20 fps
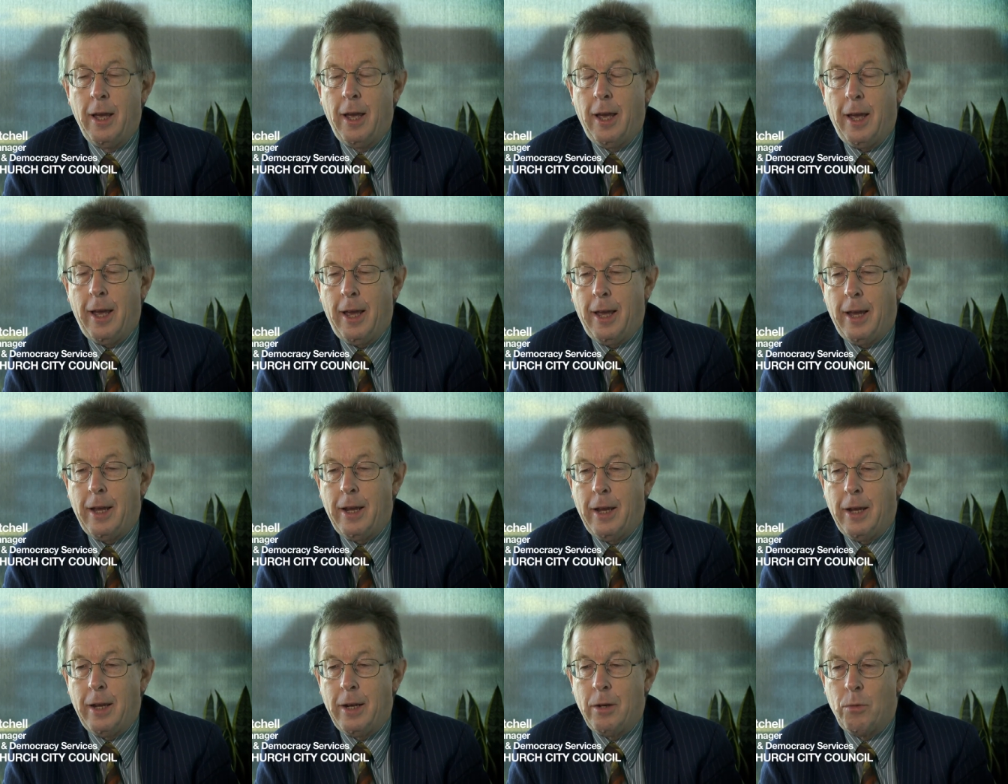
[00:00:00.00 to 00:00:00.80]

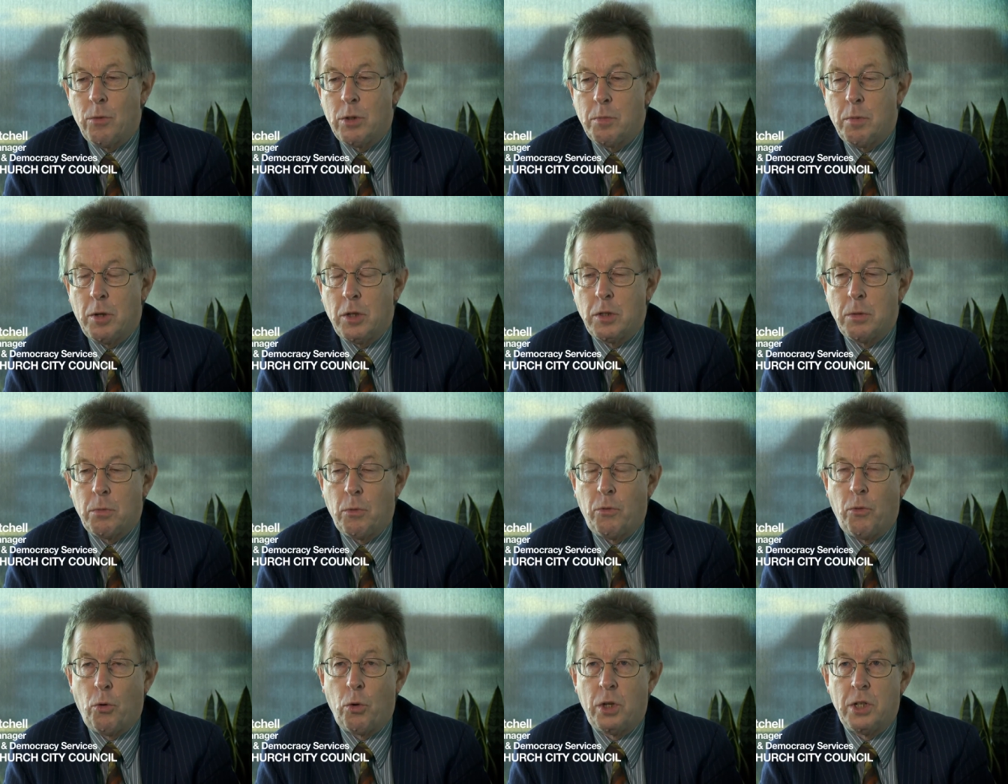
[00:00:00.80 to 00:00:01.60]
and responsible
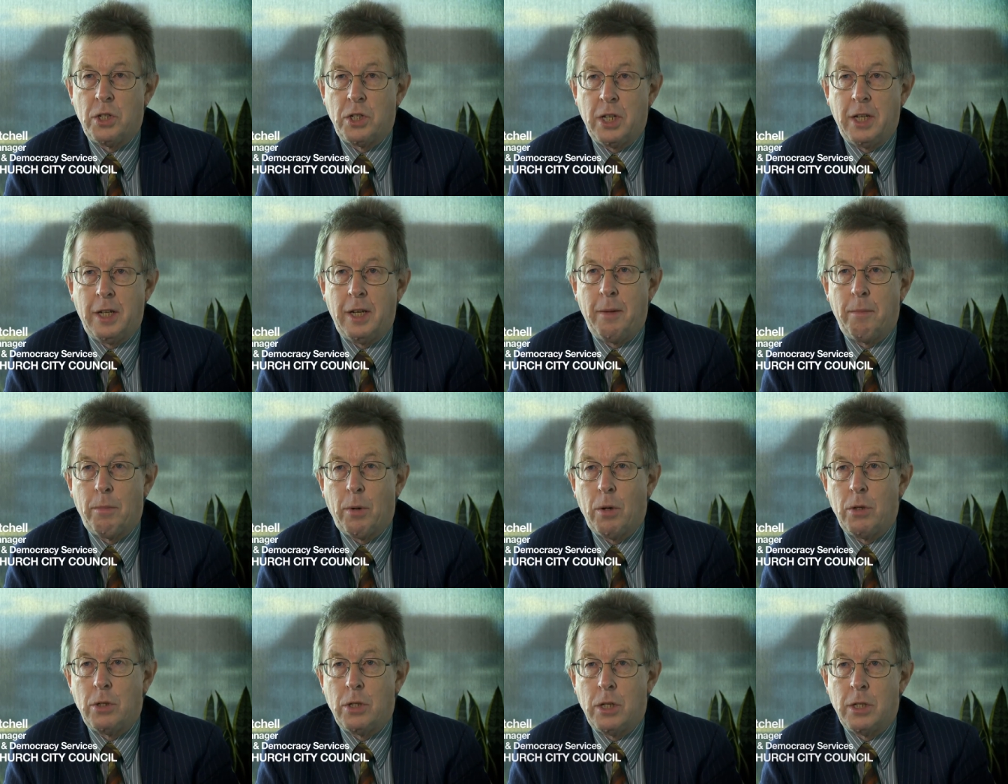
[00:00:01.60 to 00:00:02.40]
for consenting
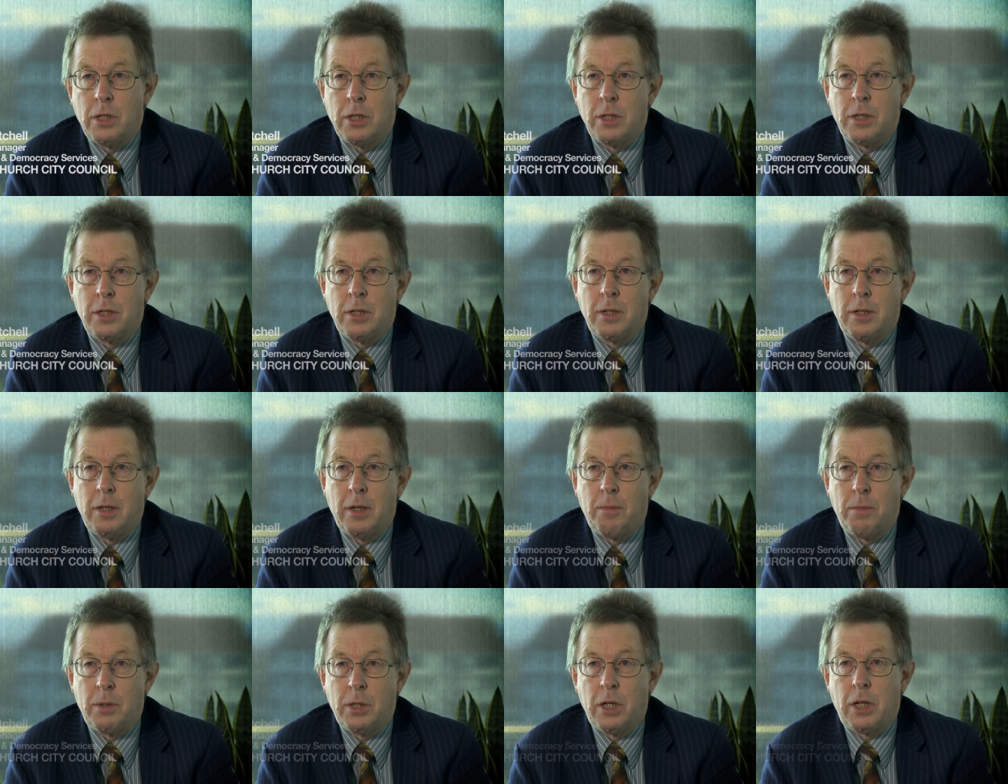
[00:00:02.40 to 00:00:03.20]
processes,
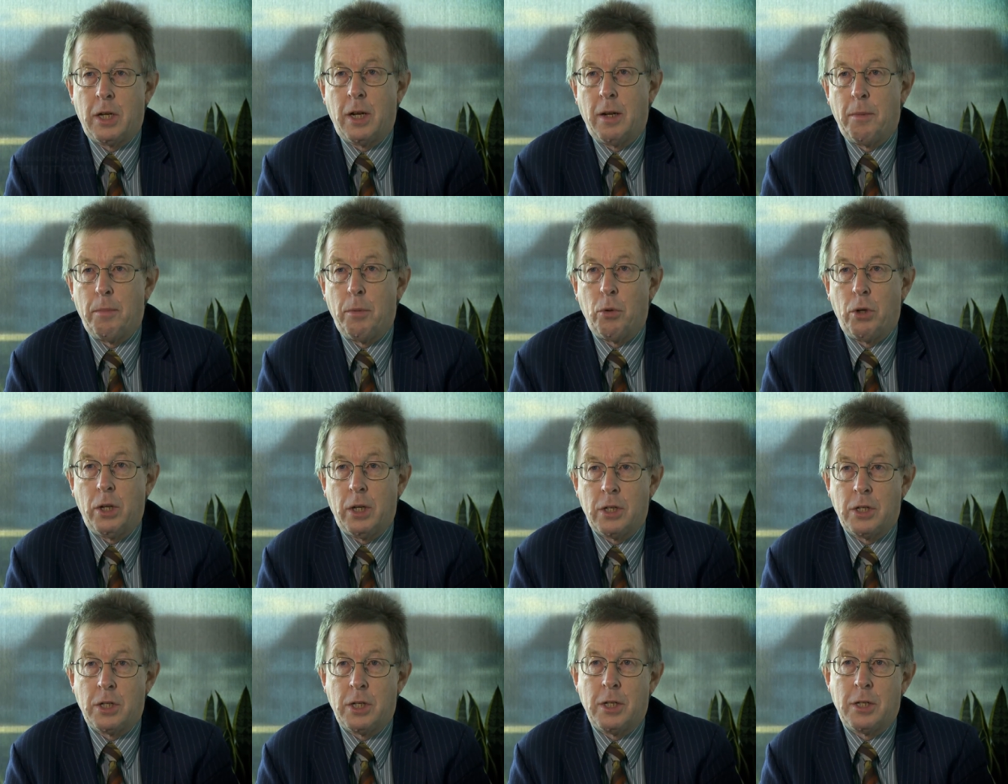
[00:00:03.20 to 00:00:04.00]
in particular building
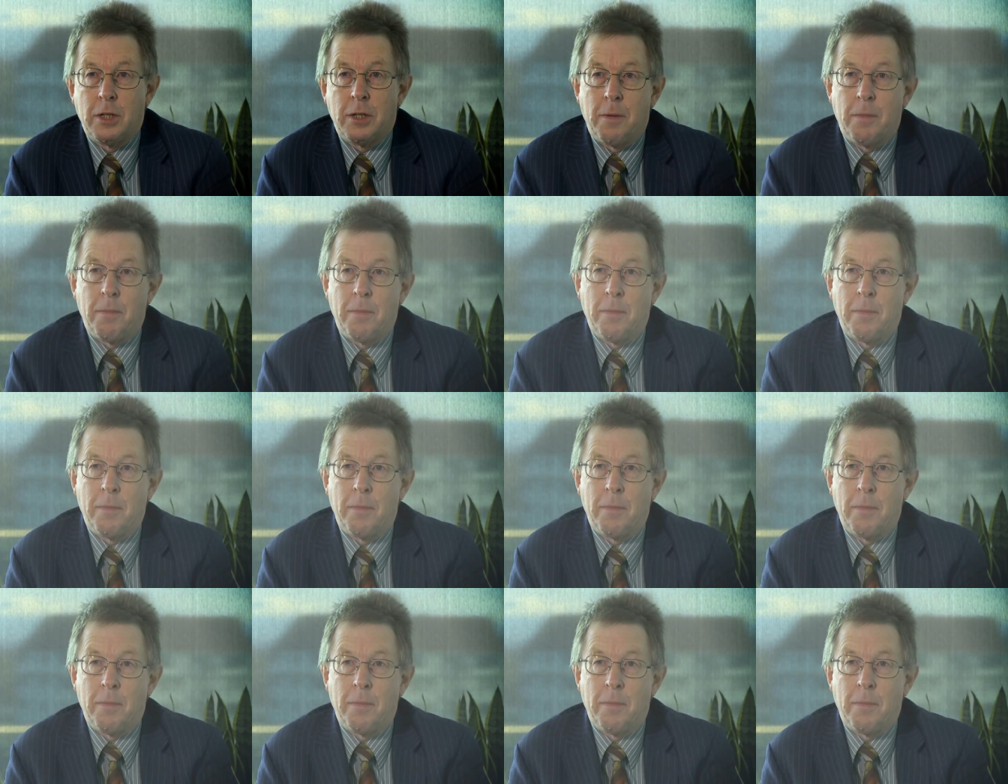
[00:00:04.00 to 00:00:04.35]
consents.